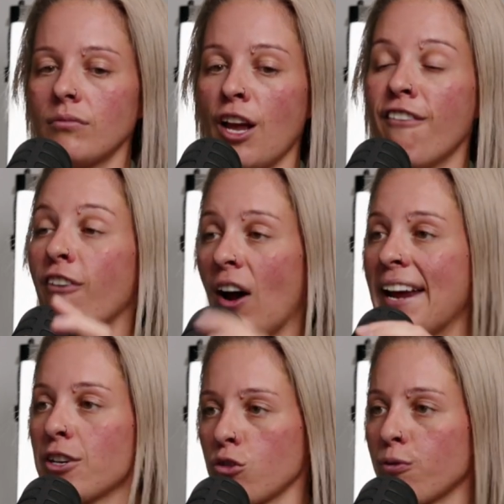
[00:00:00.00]

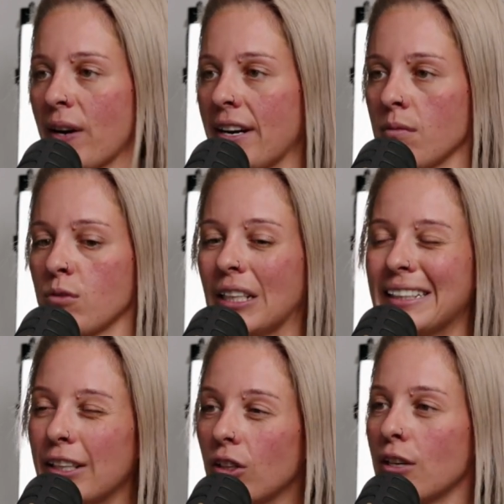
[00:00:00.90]
financial freedom to
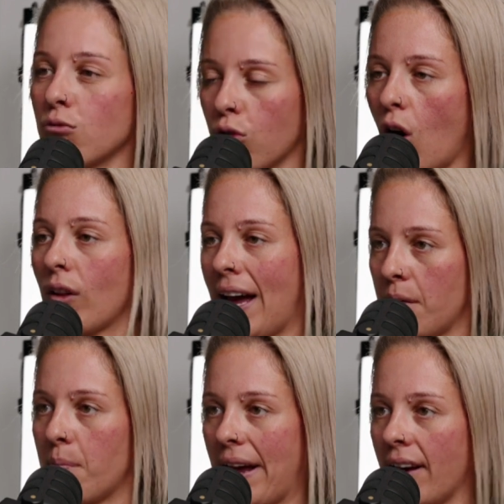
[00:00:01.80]
literally roll out of
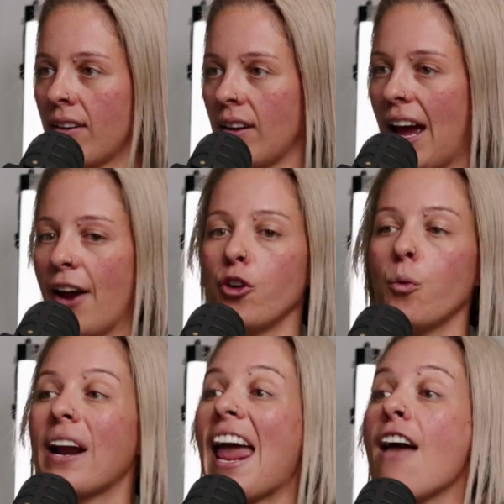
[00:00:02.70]
bed and do
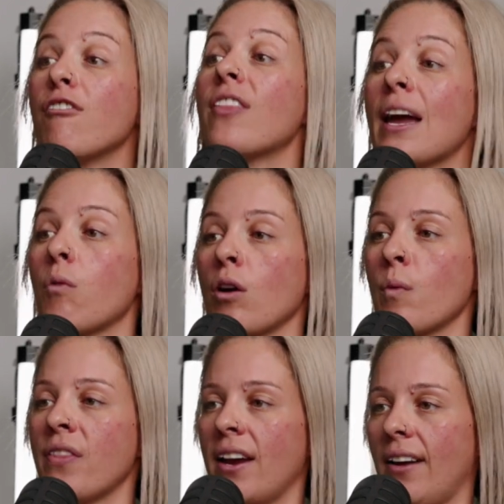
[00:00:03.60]
whatever they want with
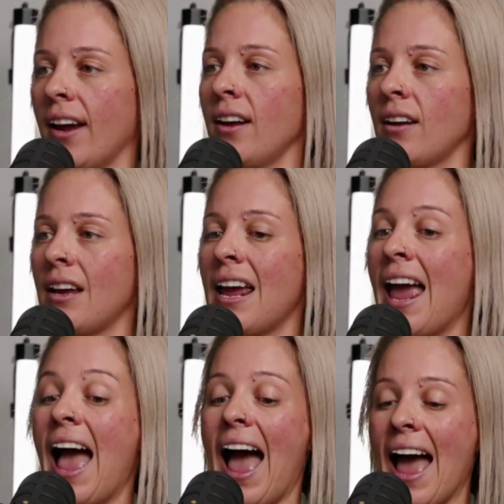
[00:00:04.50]
their day,
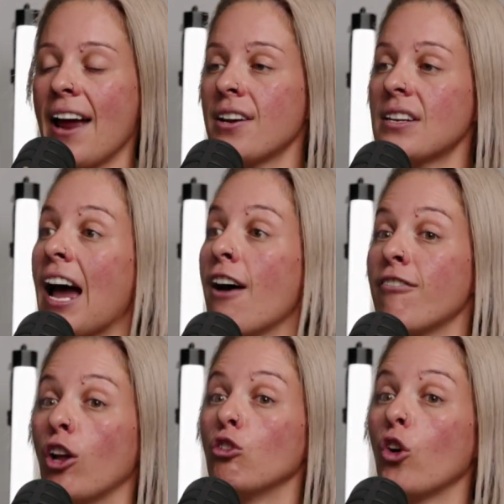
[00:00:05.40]
and have
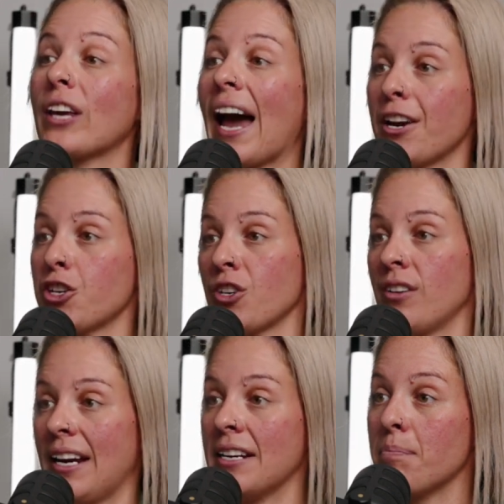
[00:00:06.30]
location
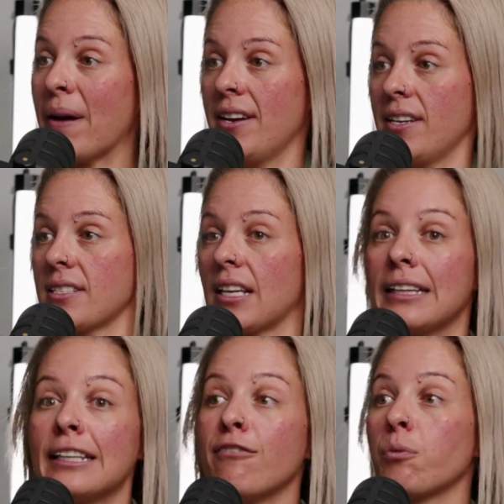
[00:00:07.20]
independence,
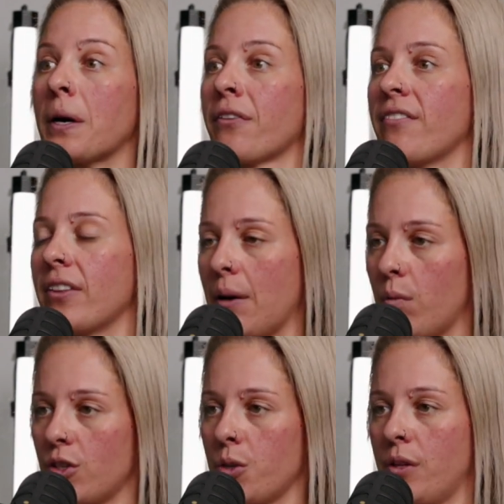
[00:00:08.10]
live wherever they
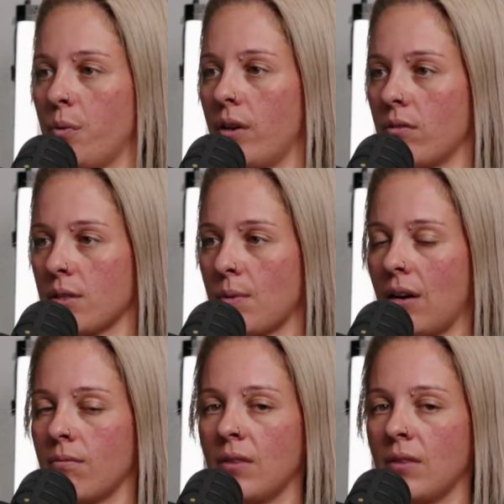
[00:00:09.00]
want to in the world as well,